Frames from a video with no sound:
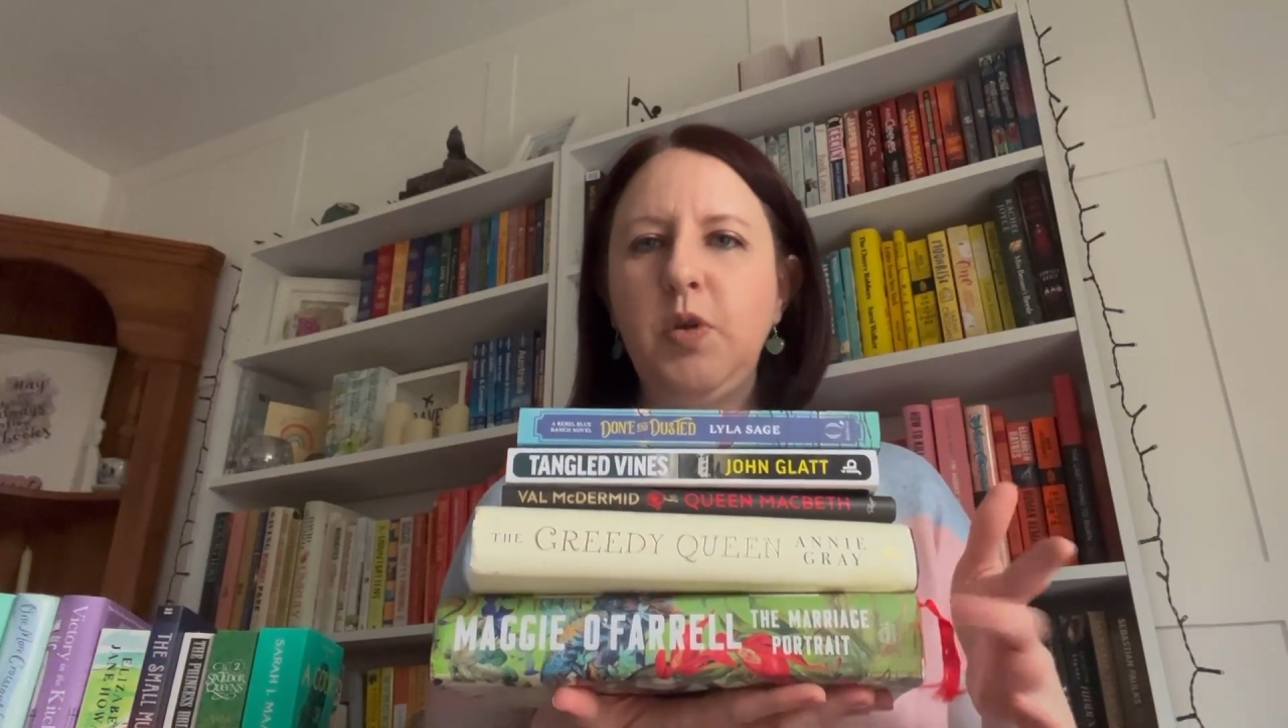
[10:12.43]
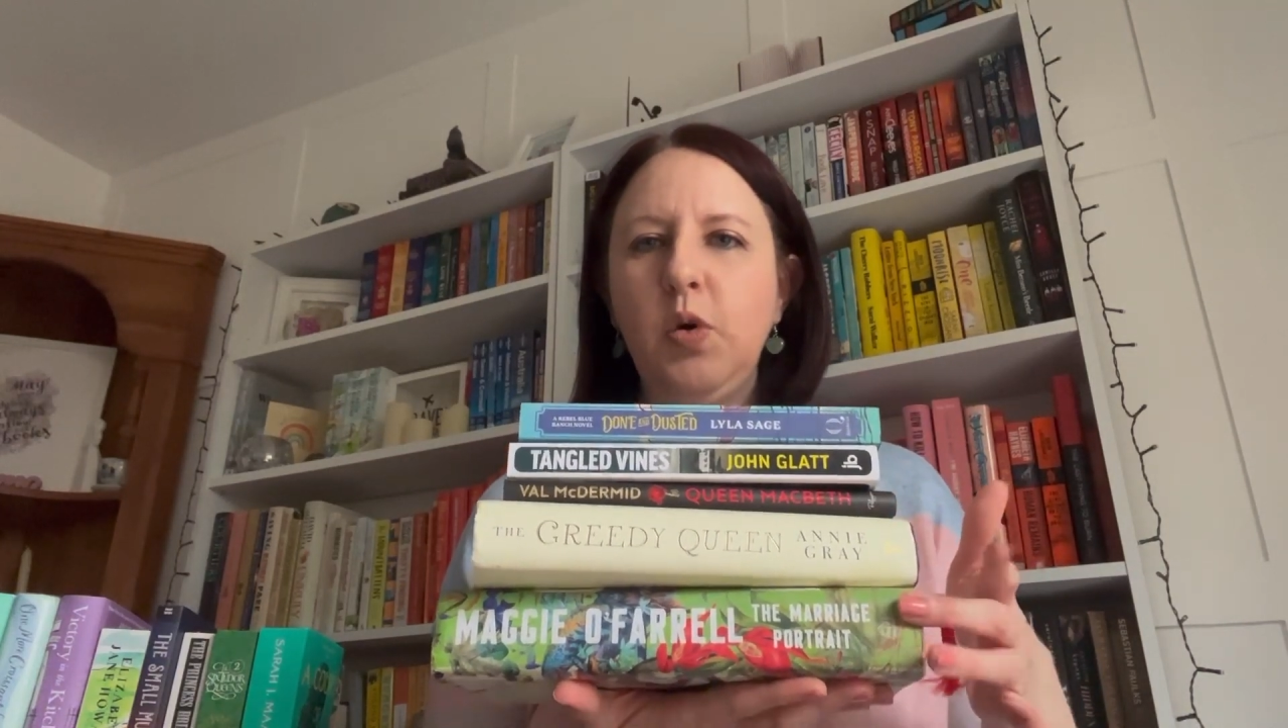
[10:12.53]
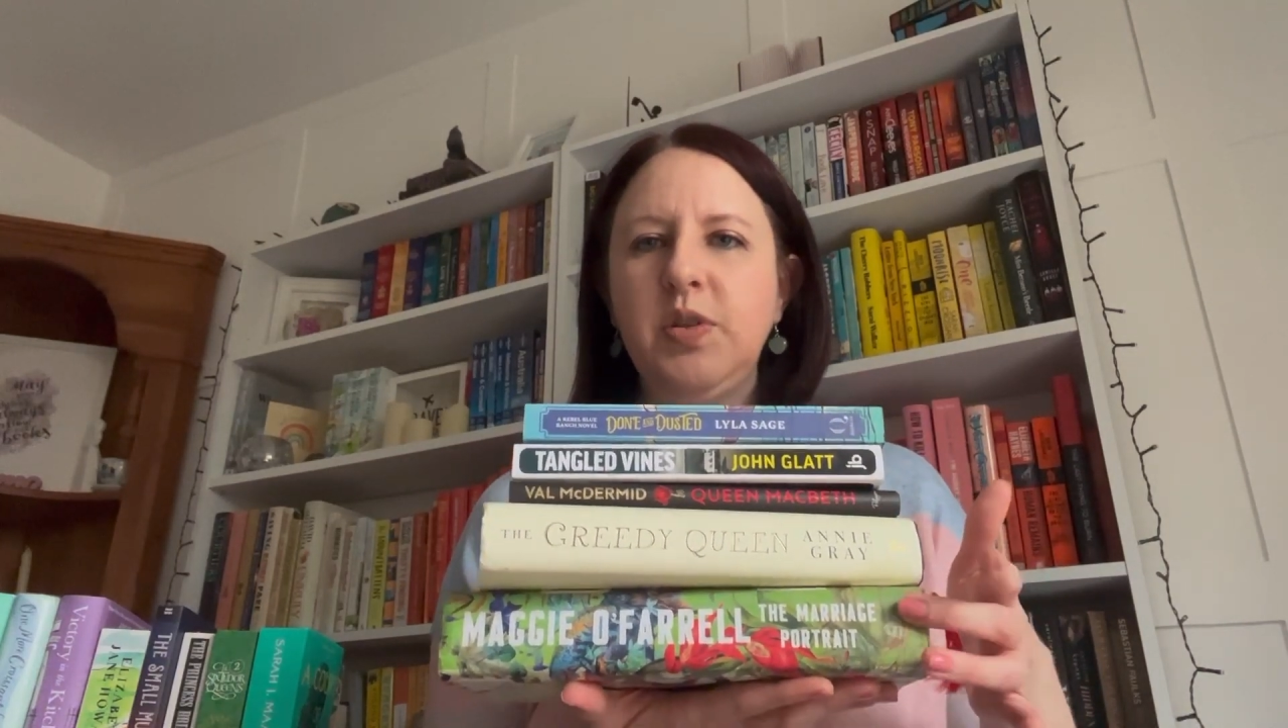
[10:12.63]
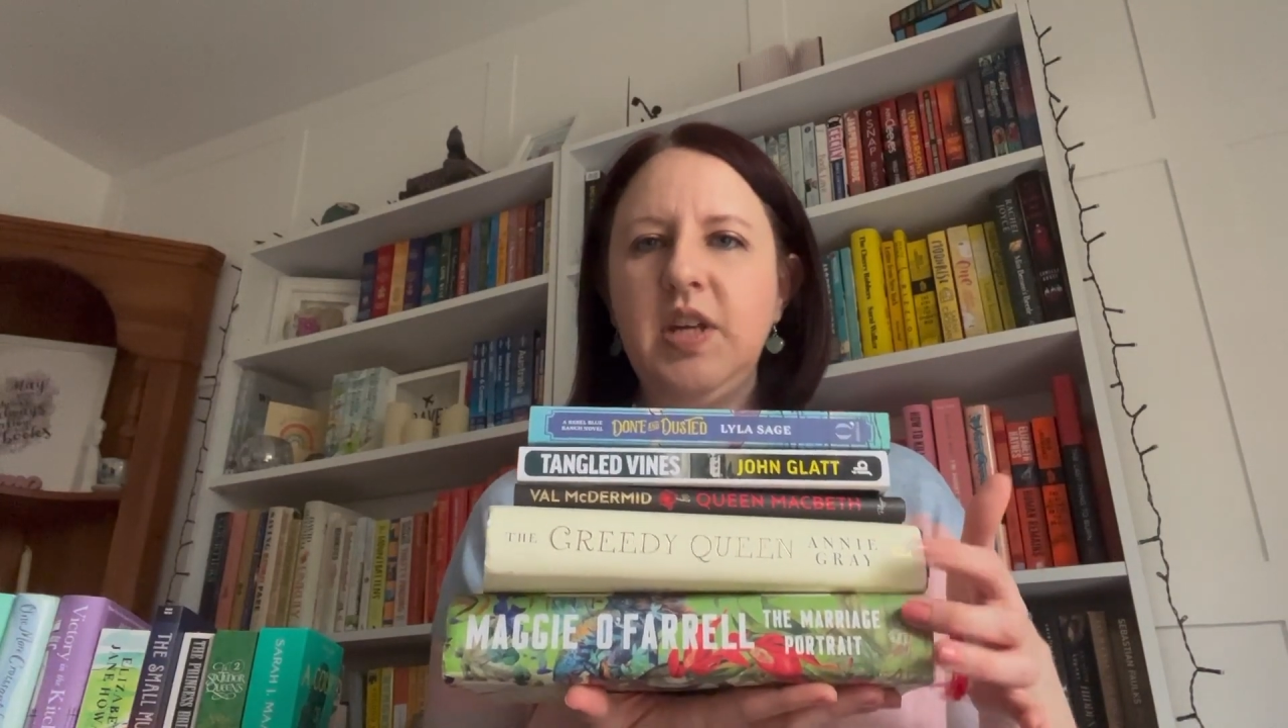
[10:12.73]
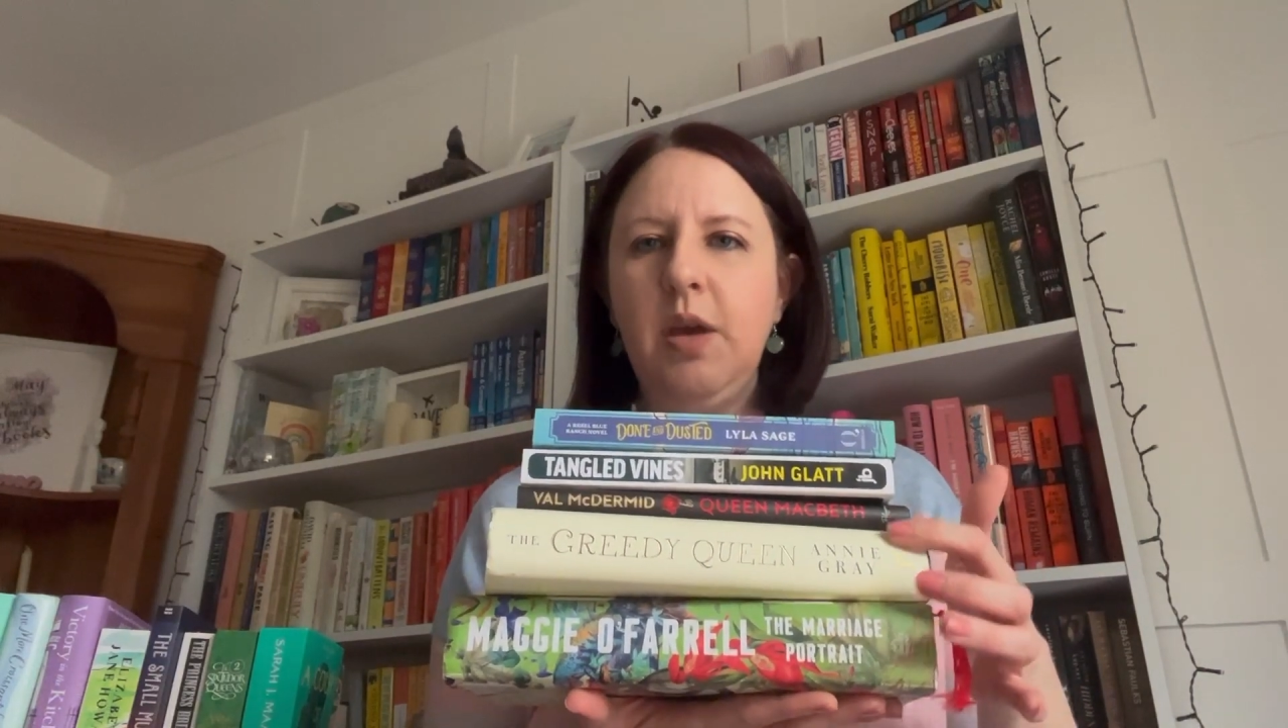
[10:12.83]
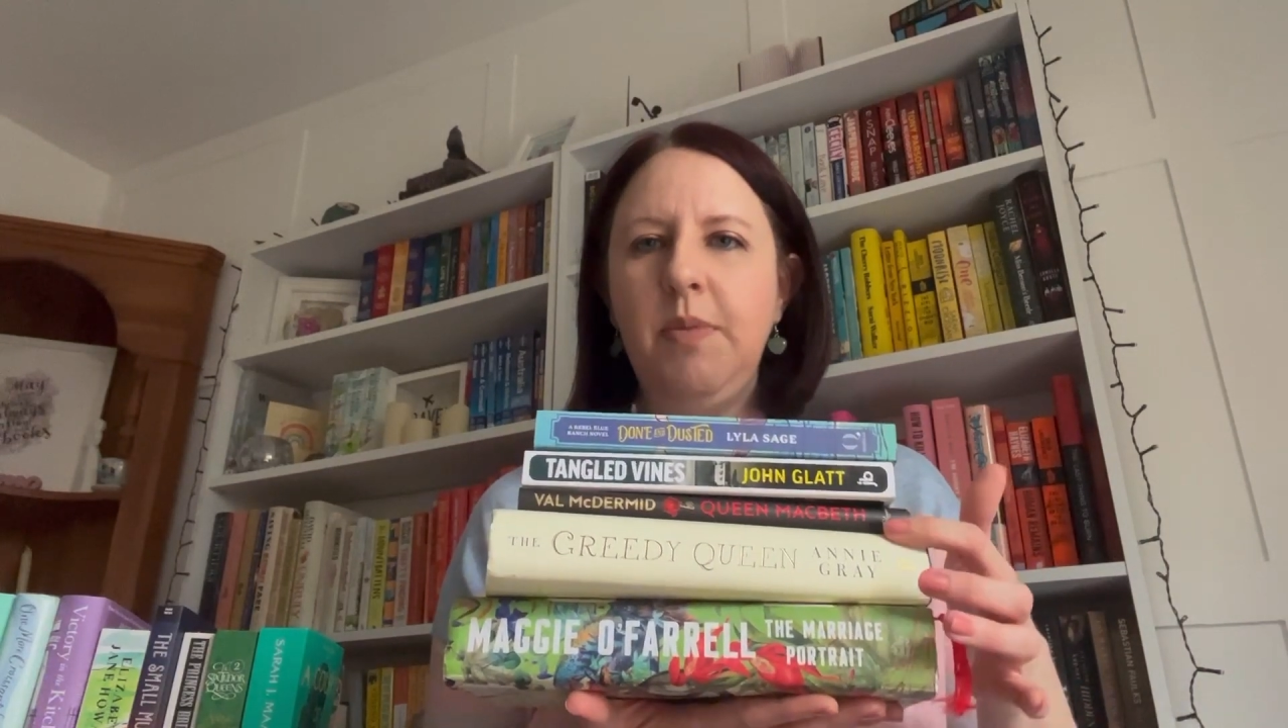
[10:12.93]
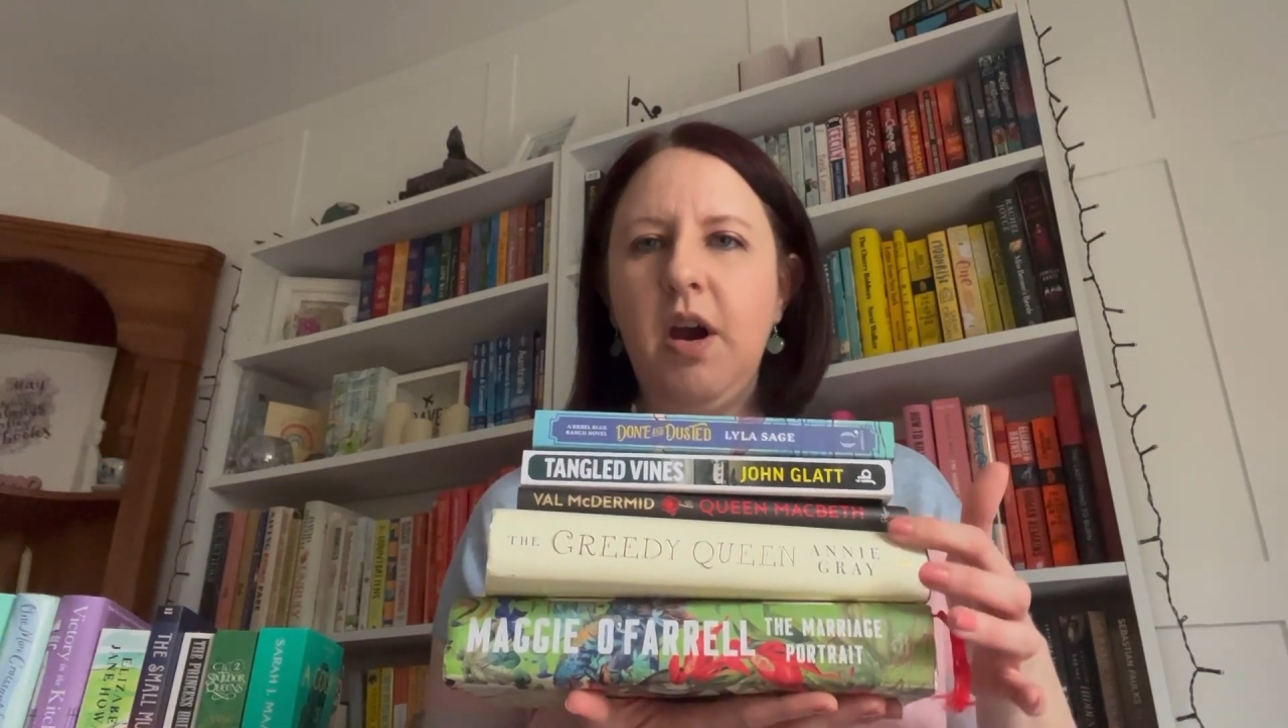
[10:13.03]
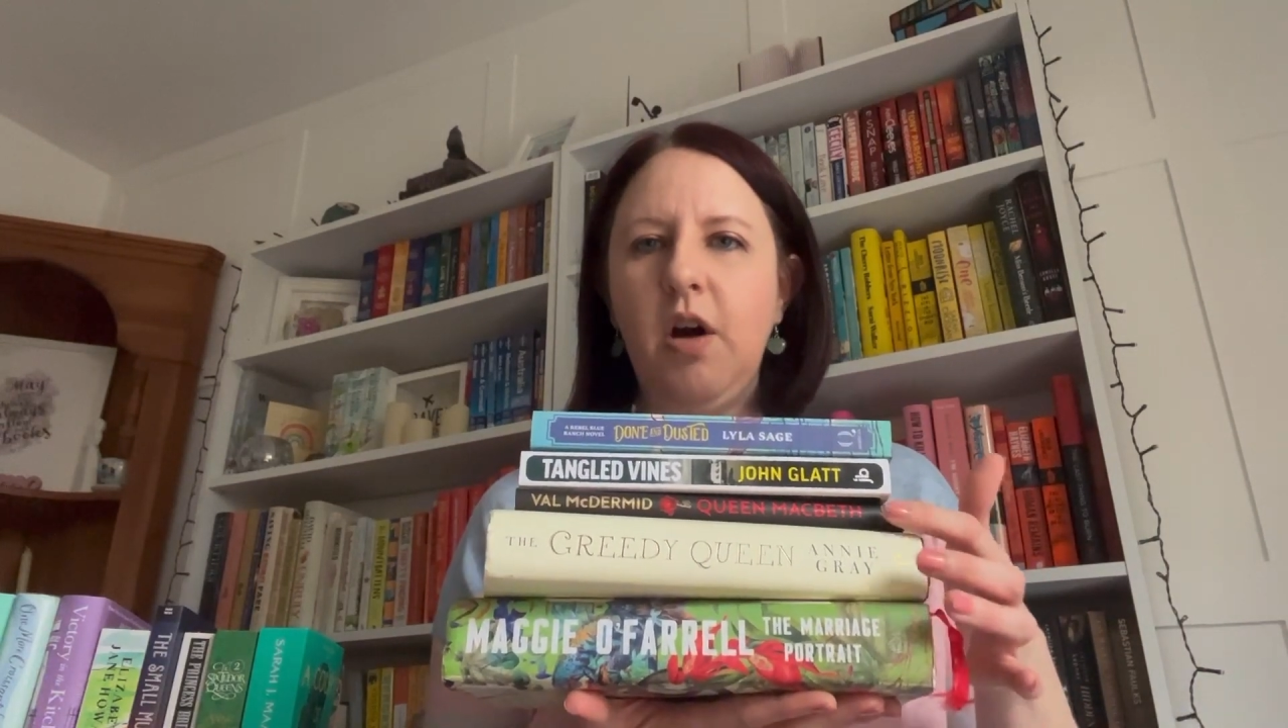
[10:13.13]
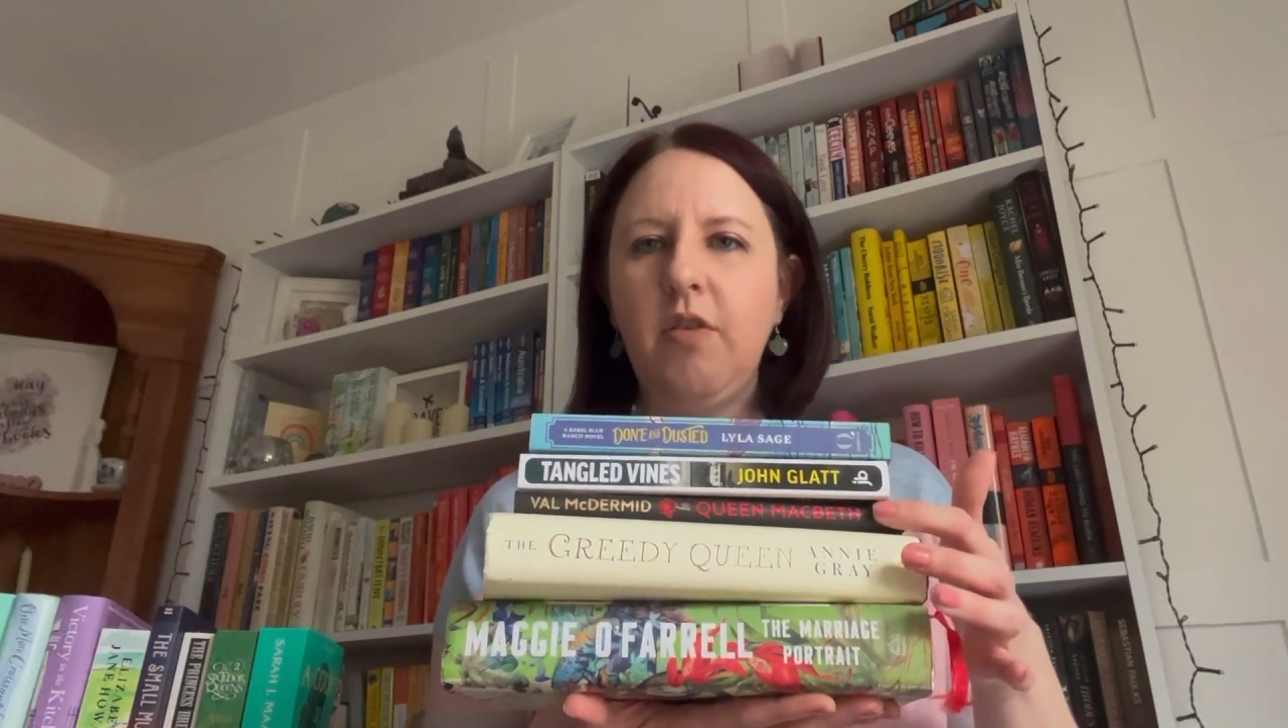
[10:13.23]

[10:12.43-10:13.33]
TBR